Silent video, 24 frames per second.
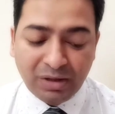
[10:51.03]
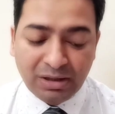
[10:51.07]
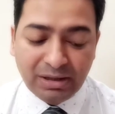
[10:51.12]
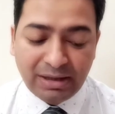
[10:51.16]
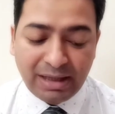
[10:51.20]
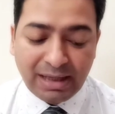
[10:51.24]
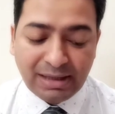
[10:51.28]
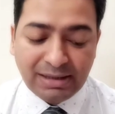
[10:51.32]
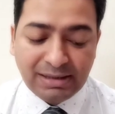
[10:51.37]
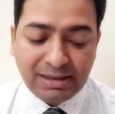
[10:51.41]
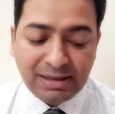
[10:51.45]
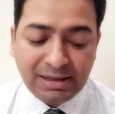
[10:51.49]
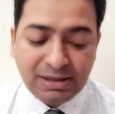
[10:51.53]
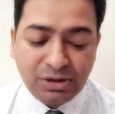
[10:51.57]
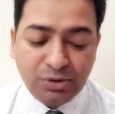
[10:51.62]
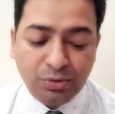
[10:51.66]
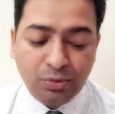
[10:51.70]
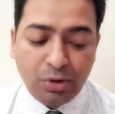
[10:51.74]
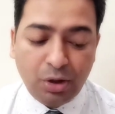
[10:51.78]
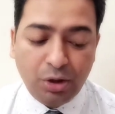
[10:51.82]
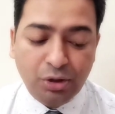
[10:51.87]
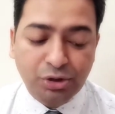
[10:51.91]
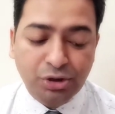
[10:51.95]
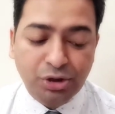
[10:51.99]
Next is to
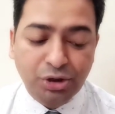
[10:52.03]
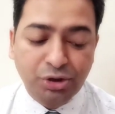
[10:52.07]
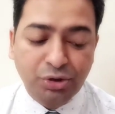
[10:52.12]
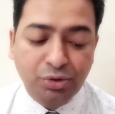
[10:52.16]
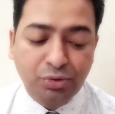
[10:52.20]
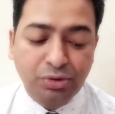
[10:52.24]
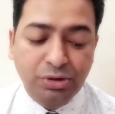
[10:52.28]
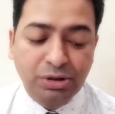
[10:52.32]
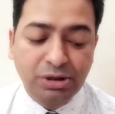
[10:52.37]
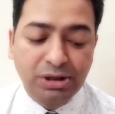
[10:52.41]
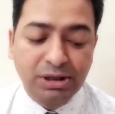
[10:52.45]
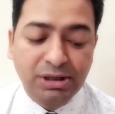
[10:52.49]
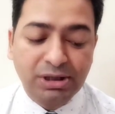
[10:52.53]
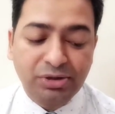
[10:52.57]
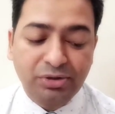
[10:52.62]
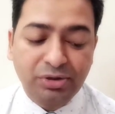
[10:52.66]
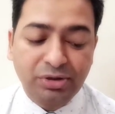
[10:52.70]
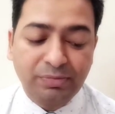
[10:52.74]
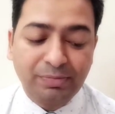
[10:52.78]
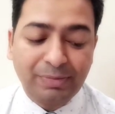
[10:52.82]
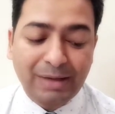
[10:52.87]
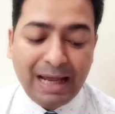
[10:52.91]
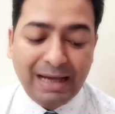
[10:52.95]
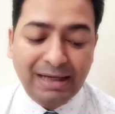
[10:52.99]
constitute
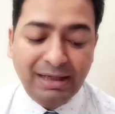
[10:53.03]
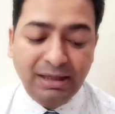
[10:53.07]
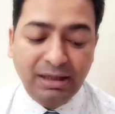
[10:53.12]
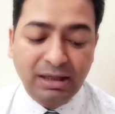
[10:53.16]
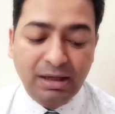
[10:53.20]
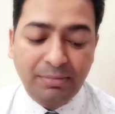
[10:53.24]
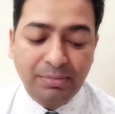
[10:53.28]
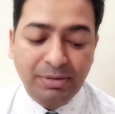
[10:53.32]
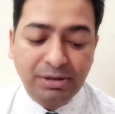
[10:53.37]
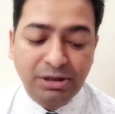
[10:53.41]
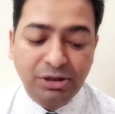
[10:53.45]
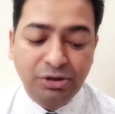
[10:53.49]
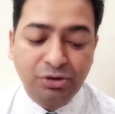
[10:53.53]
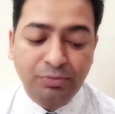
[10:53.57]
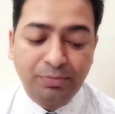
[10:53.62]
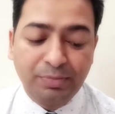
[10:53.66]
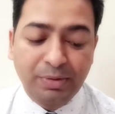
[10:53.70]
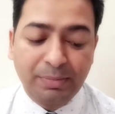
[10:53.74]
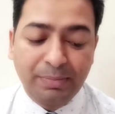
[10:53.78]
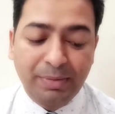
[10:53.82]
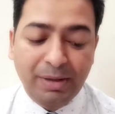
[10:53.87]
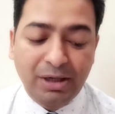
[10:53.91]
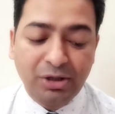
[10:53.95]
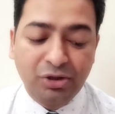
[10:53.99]
district planning committee to
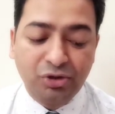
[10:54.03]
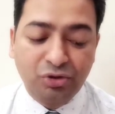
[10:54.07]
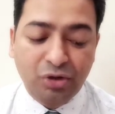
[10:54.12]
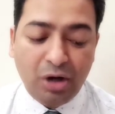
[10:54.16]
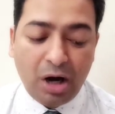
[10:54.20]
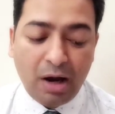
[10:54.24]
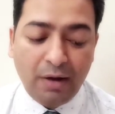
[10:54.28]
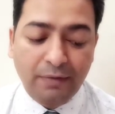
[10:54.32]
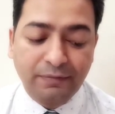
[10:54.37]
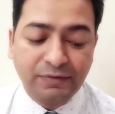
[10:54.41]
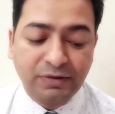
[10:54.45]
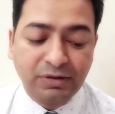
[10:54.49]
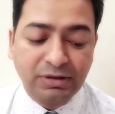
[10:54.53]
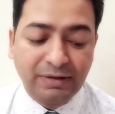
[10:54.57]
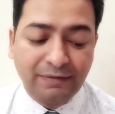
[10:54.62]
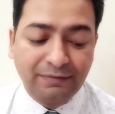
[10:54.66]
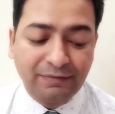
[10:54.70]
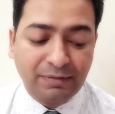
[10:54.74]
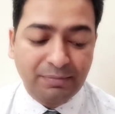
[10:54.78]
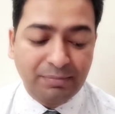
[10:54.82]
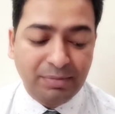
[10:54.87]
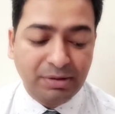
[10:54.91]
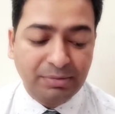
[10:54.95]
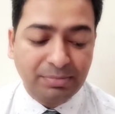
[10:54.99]
prepare draft
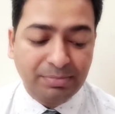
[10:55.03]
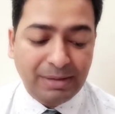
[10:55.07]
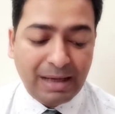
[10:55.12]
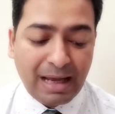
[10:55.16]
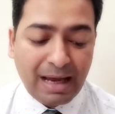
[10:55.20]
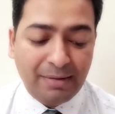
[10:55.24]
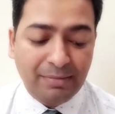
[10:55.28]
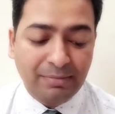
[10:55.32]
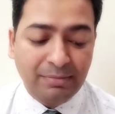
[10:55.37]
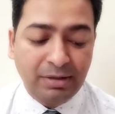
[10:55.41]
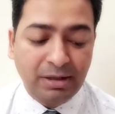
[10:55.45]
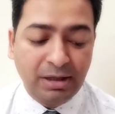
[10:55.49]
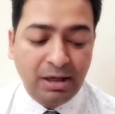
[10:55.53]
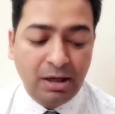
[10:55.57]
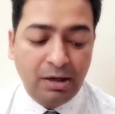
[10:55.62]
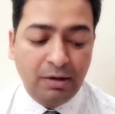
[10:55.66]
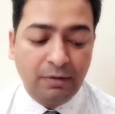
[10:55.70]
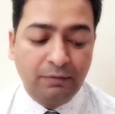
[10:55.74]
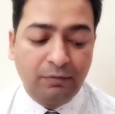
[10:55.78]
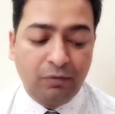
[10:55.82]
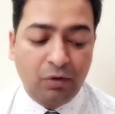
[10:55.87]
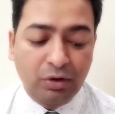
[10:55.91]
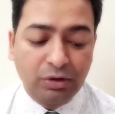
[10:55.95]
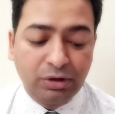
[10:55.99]
development plan
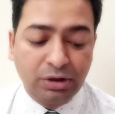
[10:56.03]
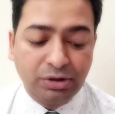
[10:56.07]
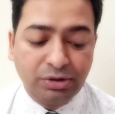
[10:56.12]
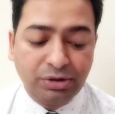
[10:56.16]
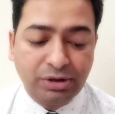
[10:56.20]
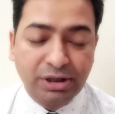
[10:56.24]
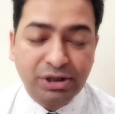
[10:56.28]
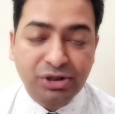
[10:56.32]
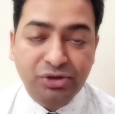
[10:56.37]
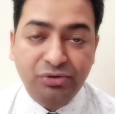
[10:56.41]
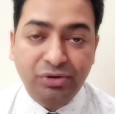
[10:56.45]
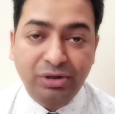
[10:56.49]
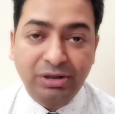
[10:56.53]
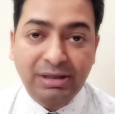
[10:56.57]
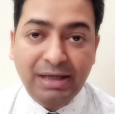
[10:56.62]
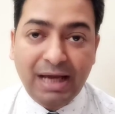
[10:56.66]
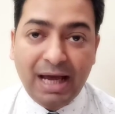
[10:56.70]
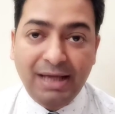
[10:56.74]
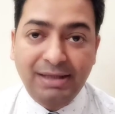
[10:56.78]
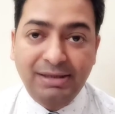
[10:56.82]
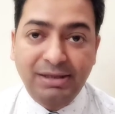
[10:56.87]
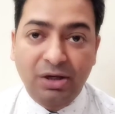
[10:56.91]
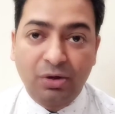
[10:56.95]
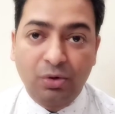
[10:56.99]
for the district
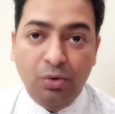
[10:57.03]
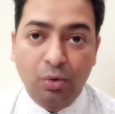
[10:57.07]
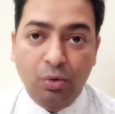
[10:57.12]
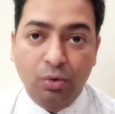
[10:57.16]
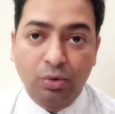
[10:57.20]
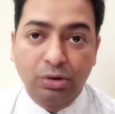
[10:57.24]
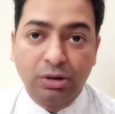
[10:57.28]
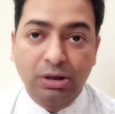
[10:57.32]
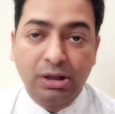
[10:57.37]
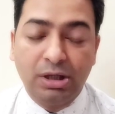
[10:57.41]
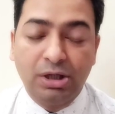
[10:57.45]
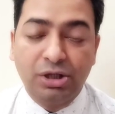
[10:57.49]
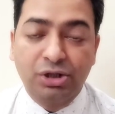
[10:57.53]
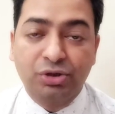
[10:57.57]
as a whole.